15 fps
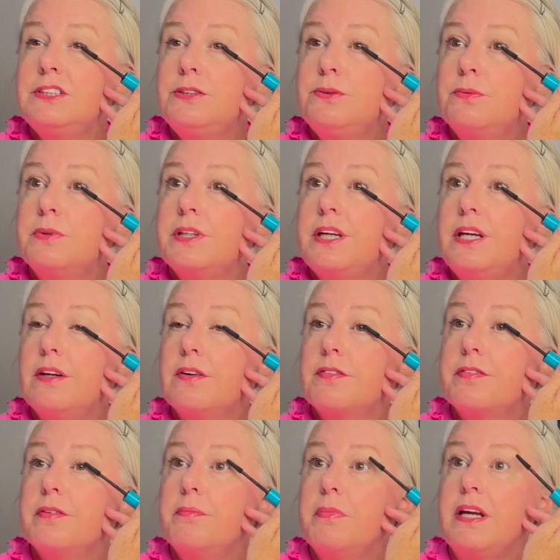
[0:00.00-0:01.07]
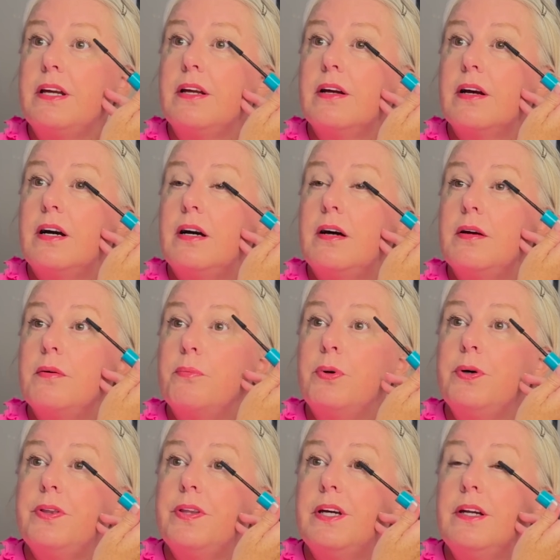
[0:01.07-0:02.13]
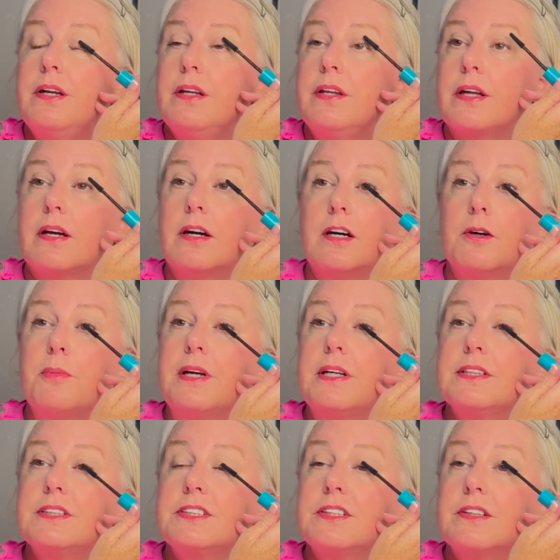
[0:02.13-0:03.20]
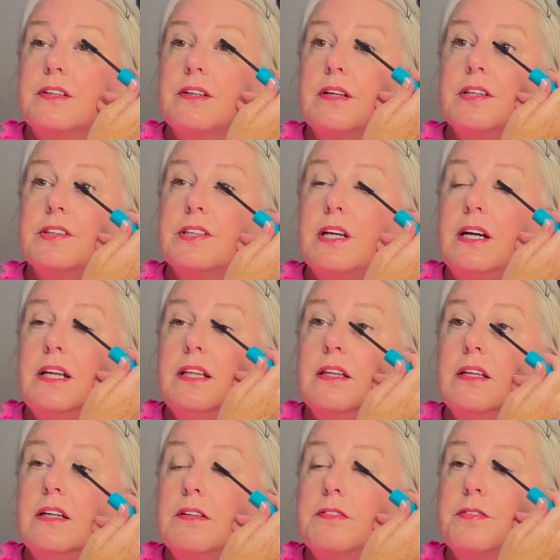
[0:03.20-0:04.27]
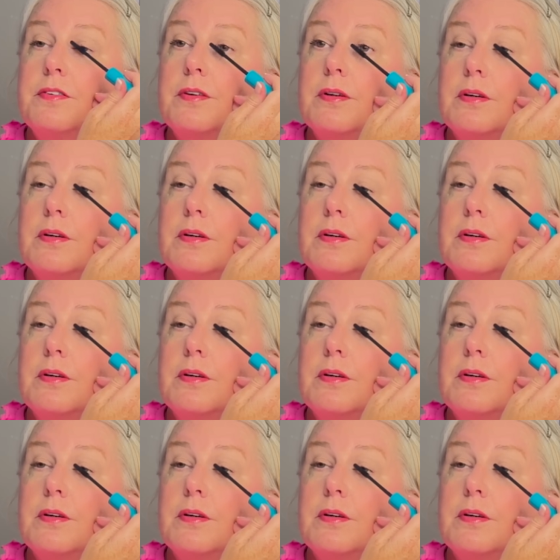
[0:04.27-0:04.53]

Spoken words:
do you want to hear from me? Put that in the comments, because I love